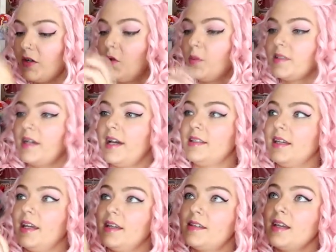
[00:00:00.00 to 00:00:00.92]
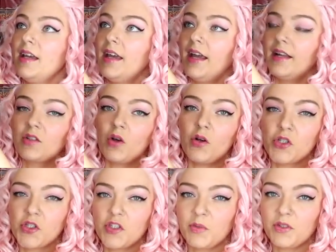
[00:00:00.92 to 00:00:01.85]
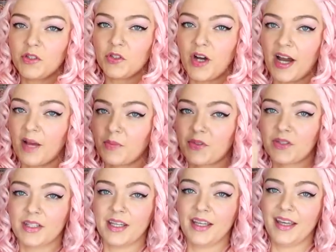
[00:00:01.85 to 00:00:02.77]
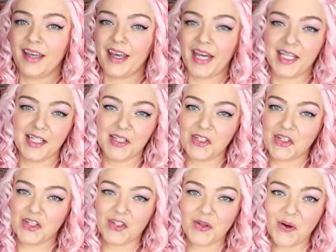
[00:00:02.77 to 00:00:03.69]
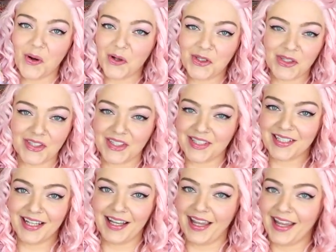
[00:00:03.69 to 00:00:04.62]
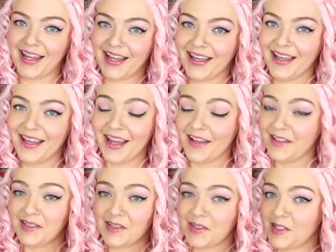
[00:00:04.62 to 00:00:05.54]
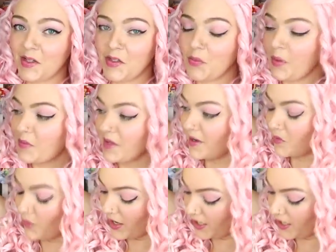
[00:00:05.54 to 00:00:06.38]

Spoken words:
in my normal size 8. It's got adjustable straps and it's just gorgeous, isn't it? Like, and these are still on the website as